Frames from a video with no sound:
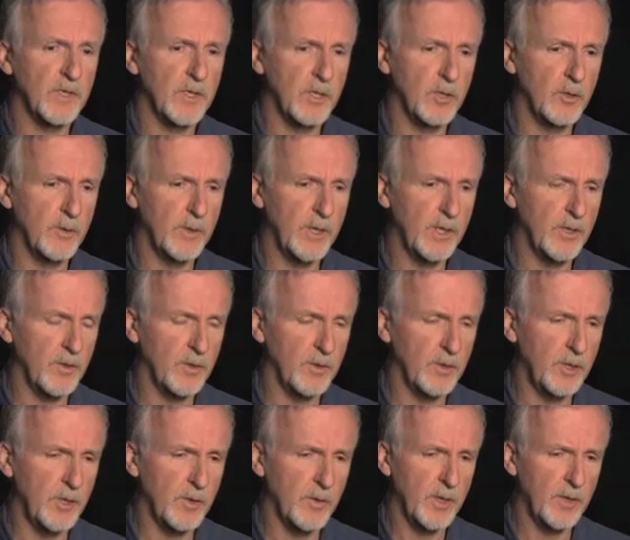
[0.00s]
You're
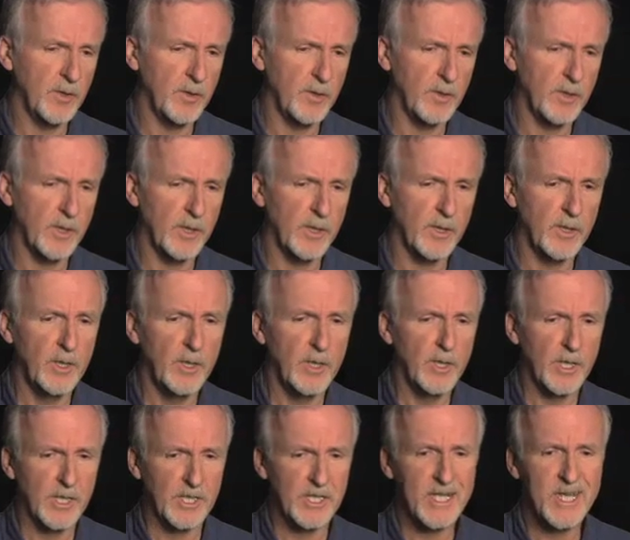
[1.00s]
either
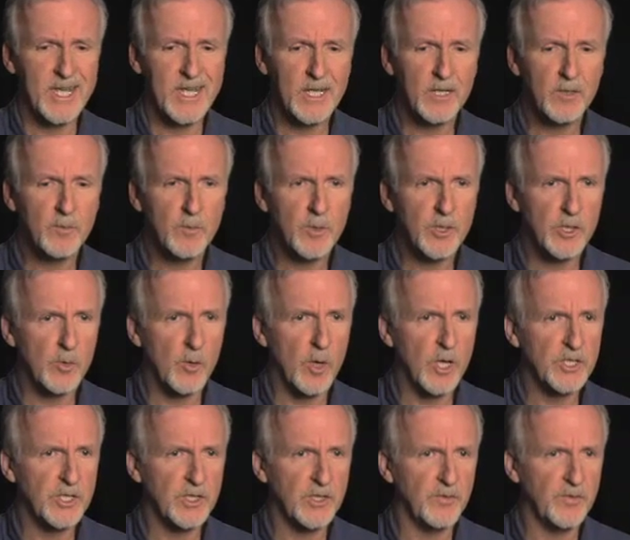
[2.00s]
a teen when you're
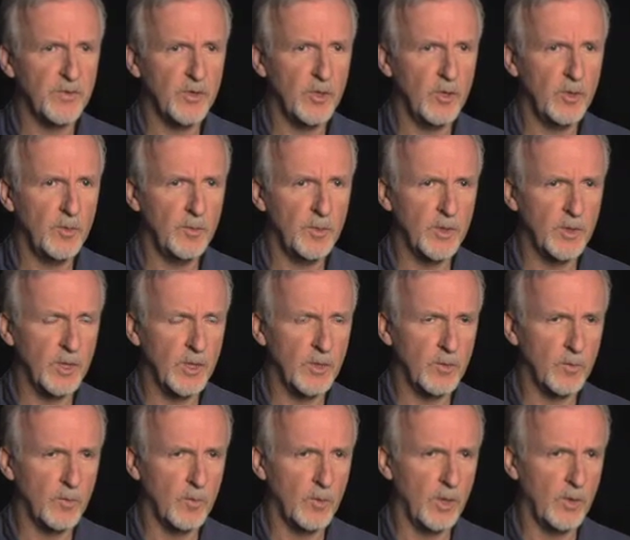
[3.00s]
watching the film,
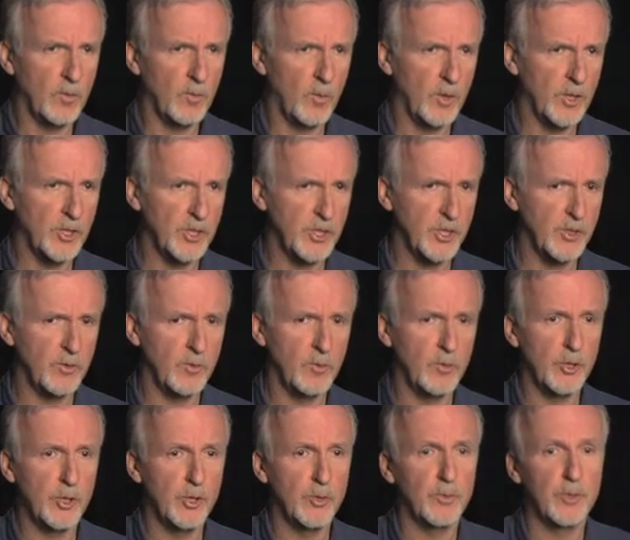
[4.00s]
in which you
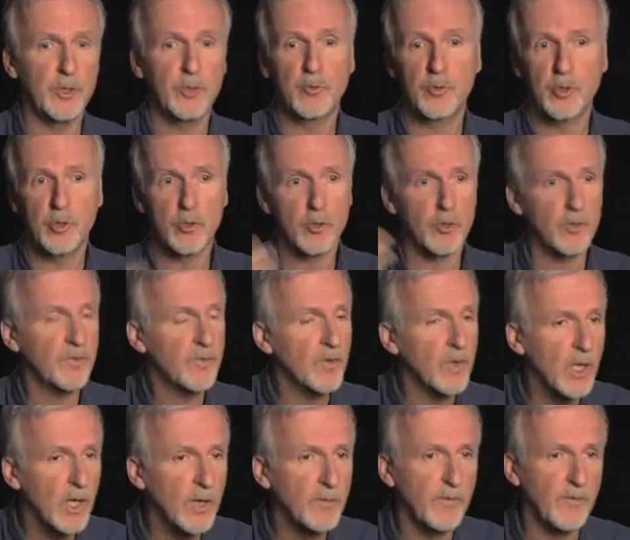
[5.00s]
yearn for
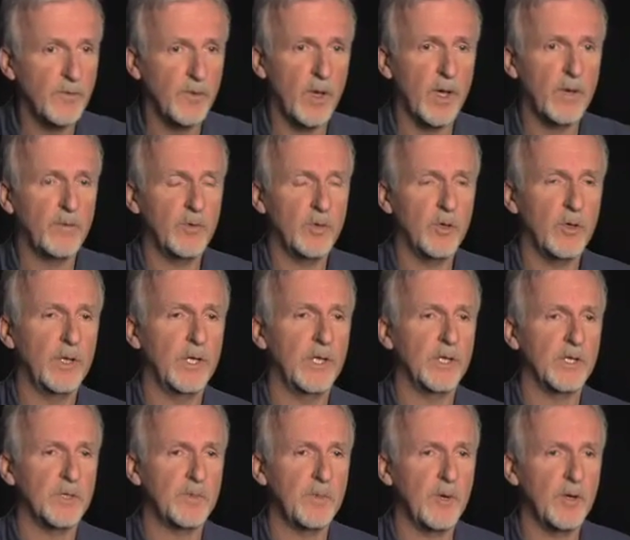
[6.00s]
love if you haven't already
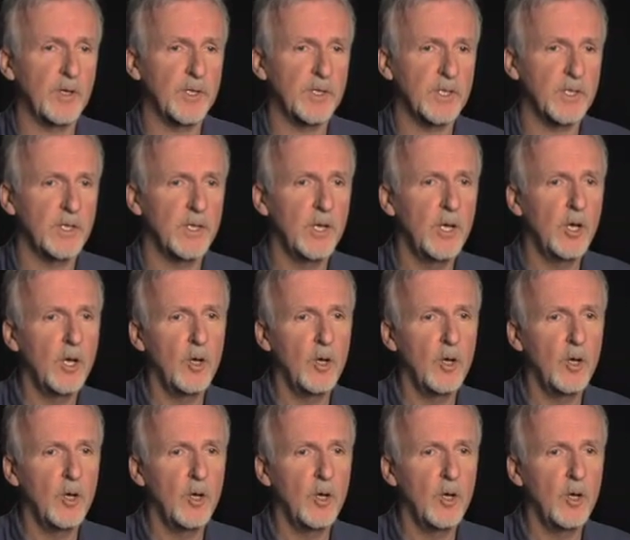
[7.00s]
experienced it,